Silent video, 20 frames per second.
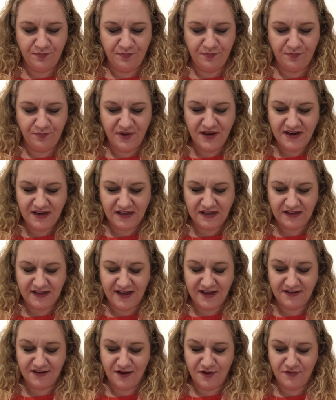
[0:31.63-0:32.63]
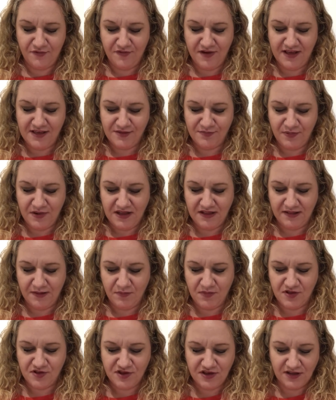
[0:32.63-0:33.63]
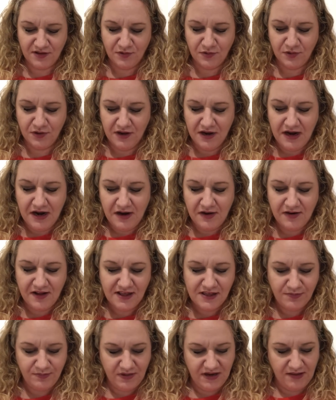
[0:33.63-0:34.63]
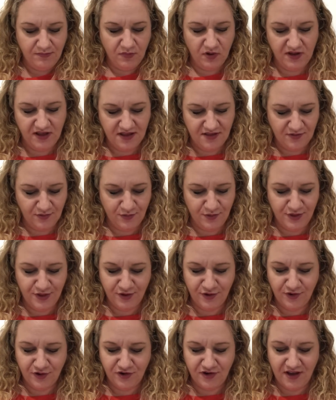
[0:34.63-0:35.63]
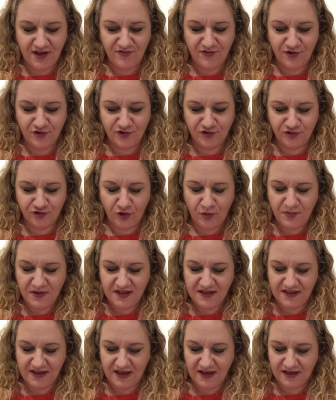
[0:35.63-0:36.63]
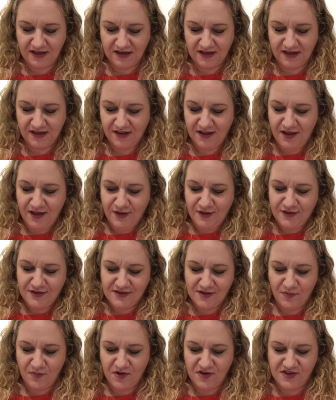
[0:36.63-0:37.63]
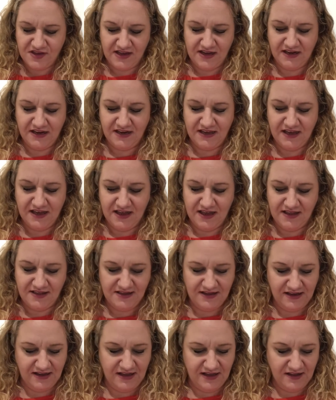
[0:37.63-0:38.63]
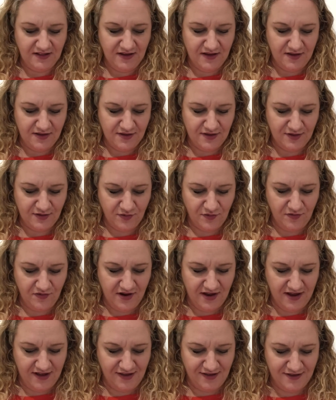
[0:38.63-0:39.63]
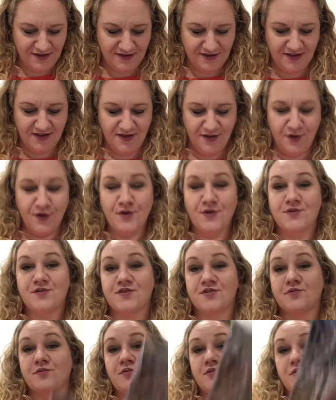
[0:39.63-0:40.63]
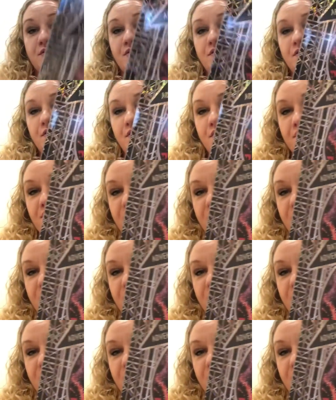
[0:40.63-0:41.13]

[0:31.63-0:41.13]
Pina Colada, Raspberry Limoncello, Raspberry Mojito, Screwdriver, Strawberry Daiquiri, Summer Sangria, and Tequila Sunrise. So those